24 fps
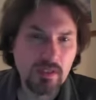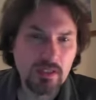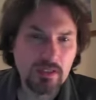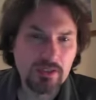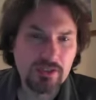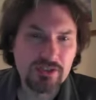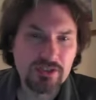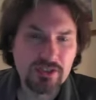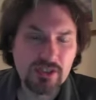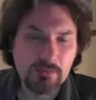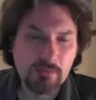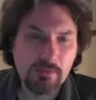to
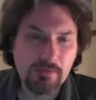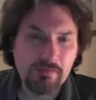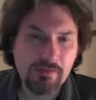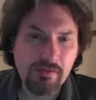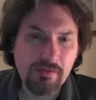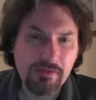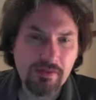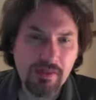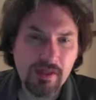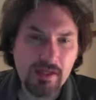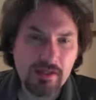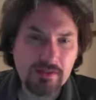some of the
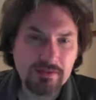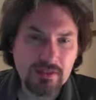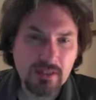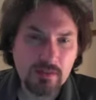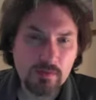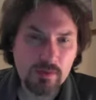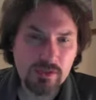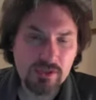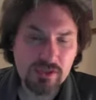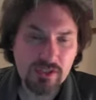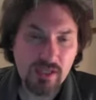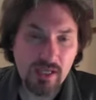things I
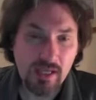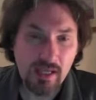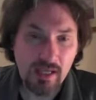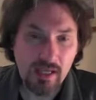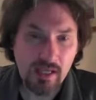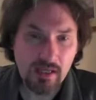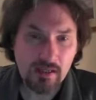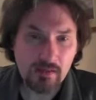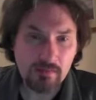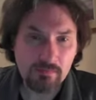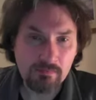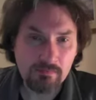was
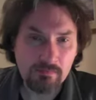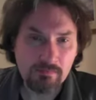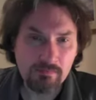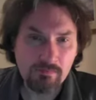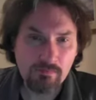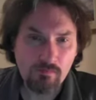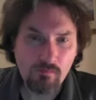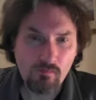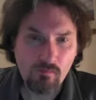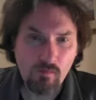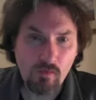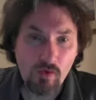saying
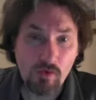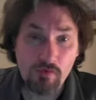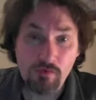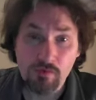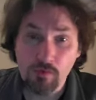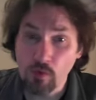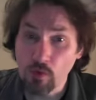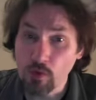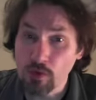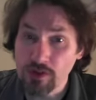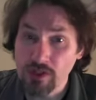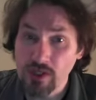
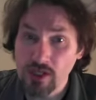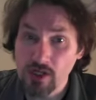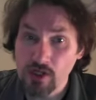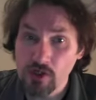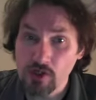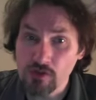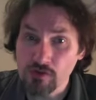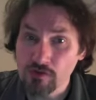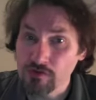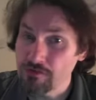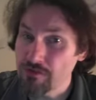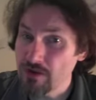4
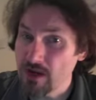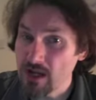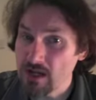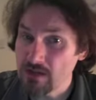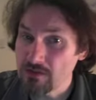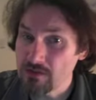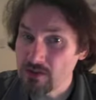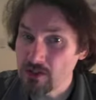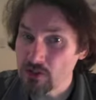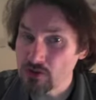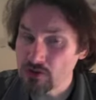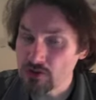years,
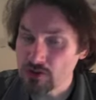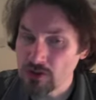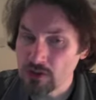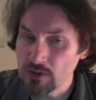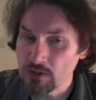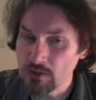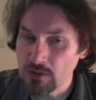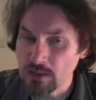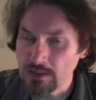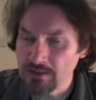5 years ago.